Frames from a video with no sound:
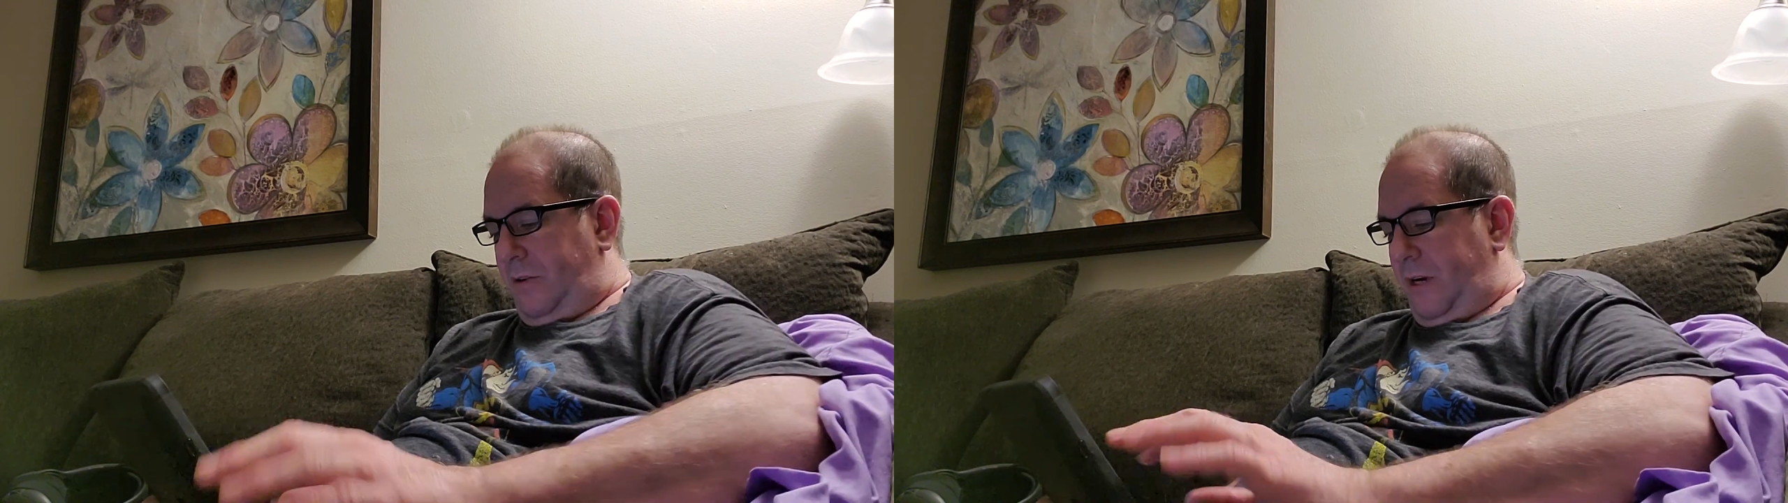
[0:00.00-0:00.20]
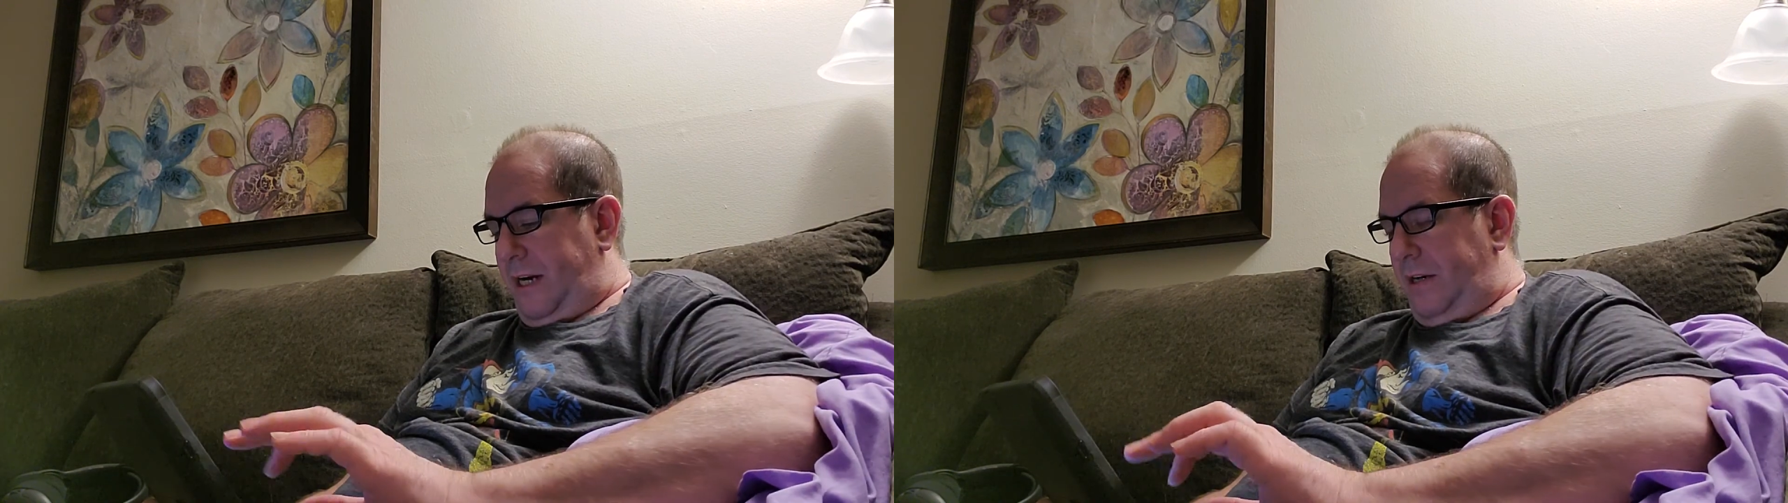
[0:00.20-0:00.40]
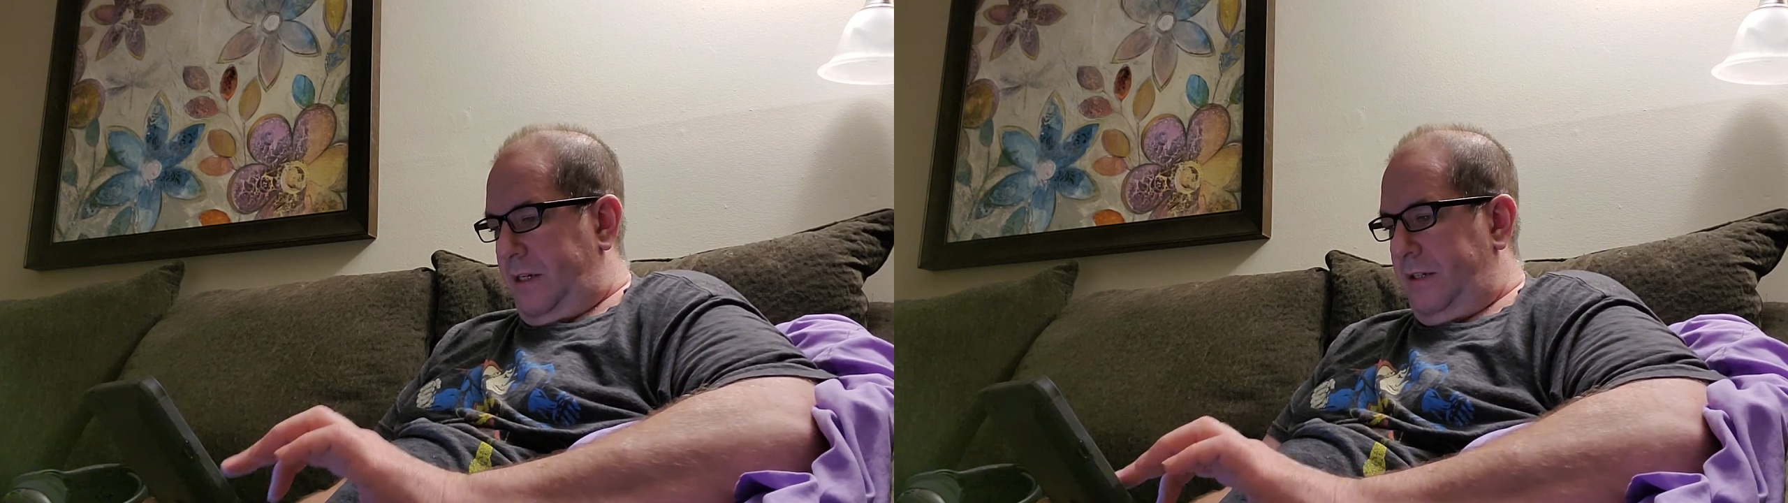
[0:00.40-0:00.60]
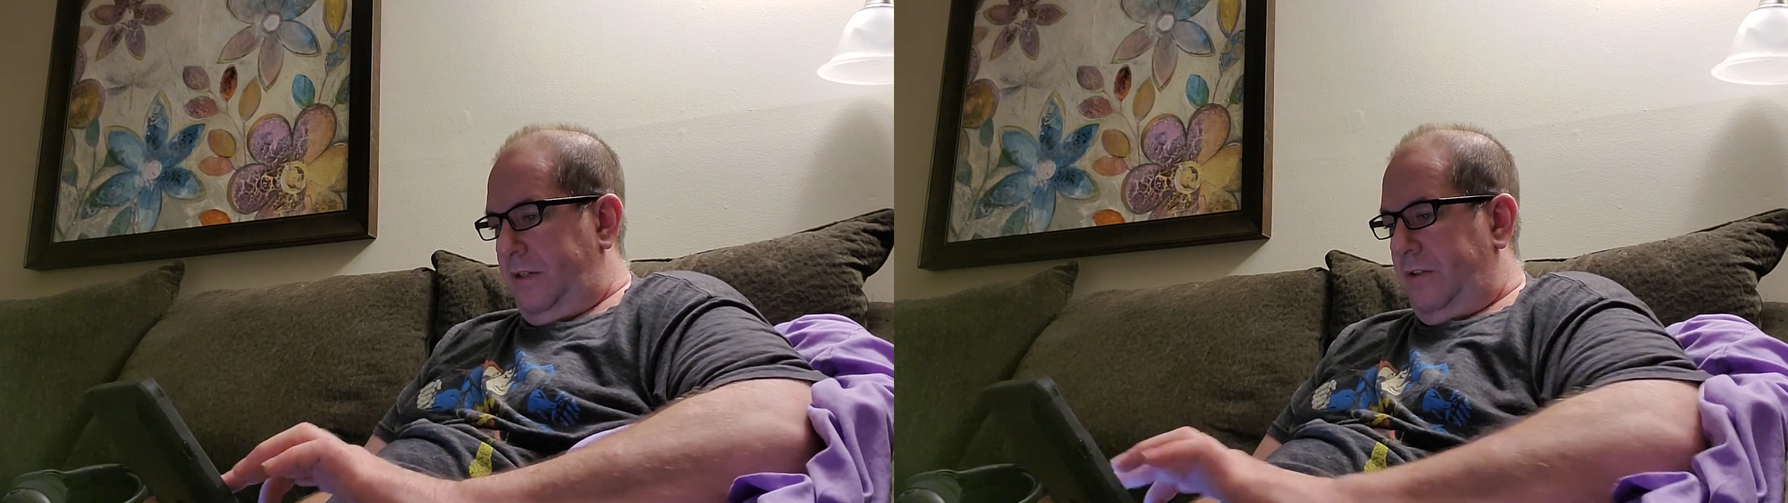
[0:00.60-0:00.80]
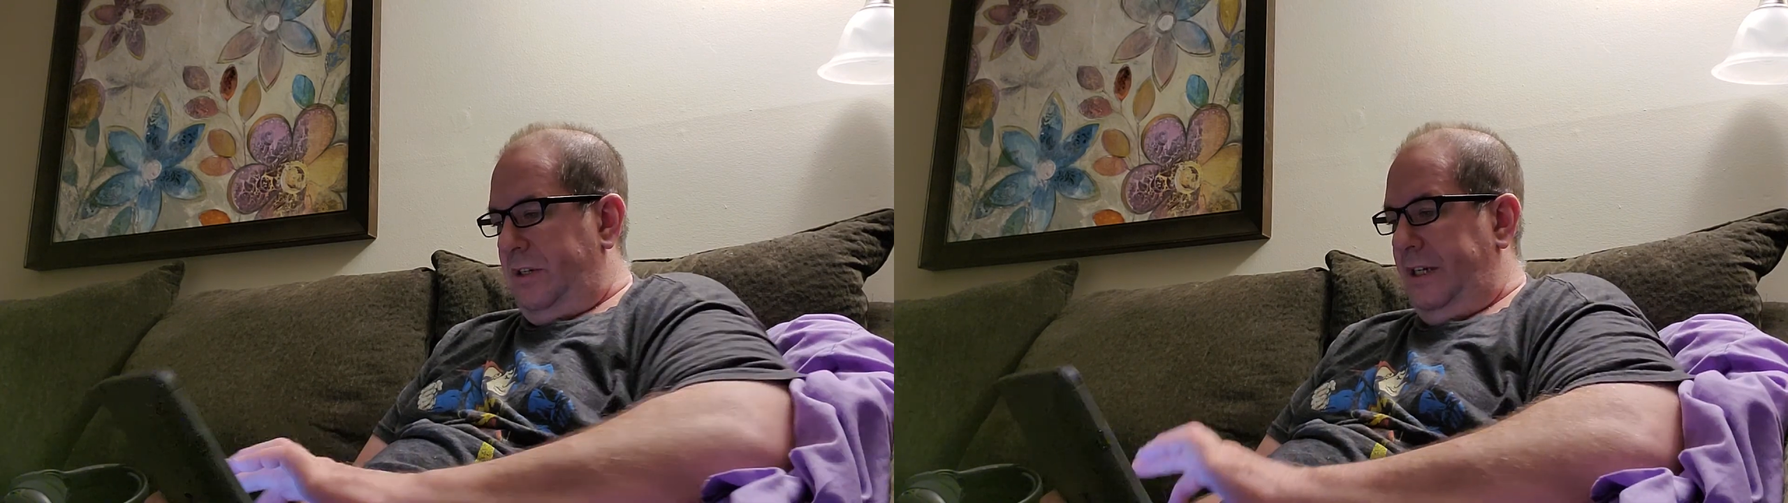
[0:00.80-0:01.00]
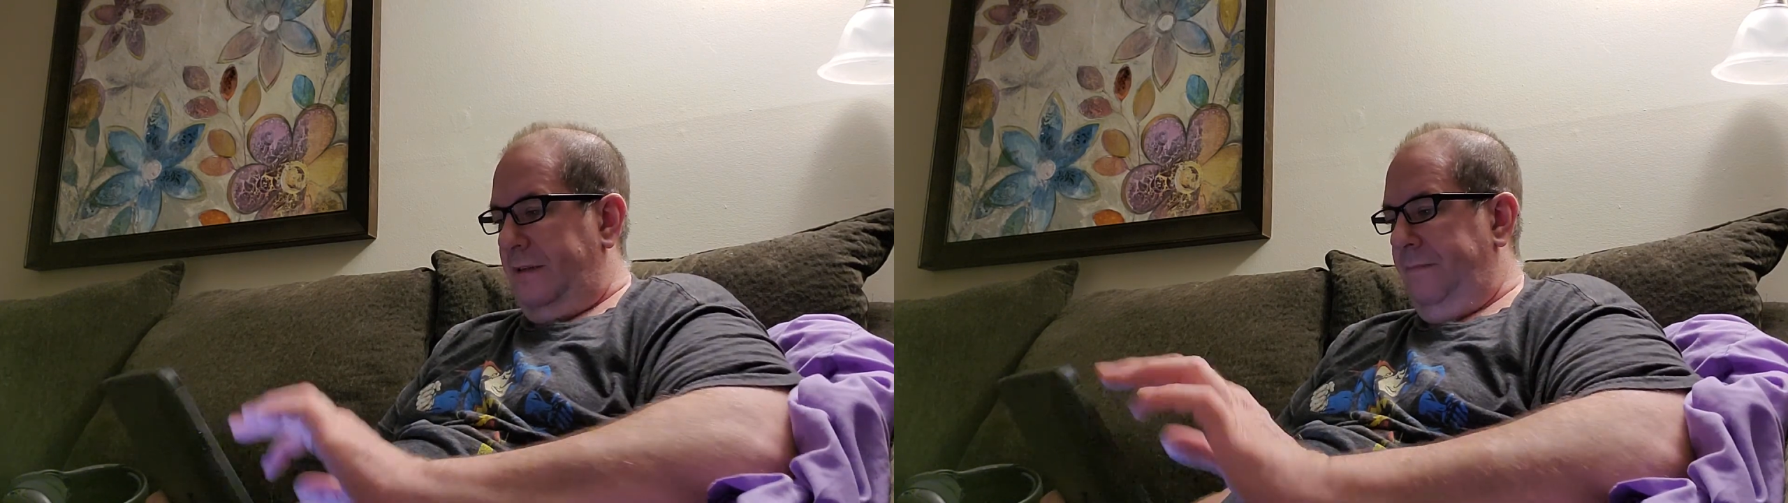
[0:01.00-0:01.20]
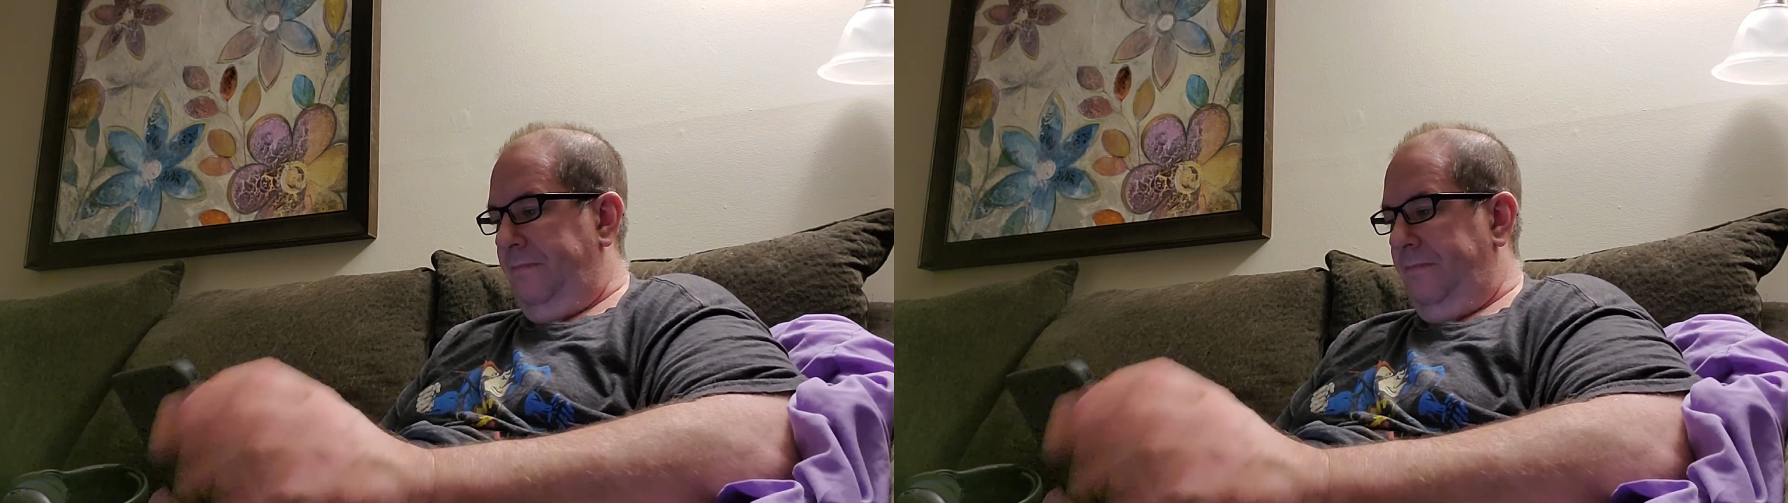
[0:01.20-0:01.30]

crowd in the street.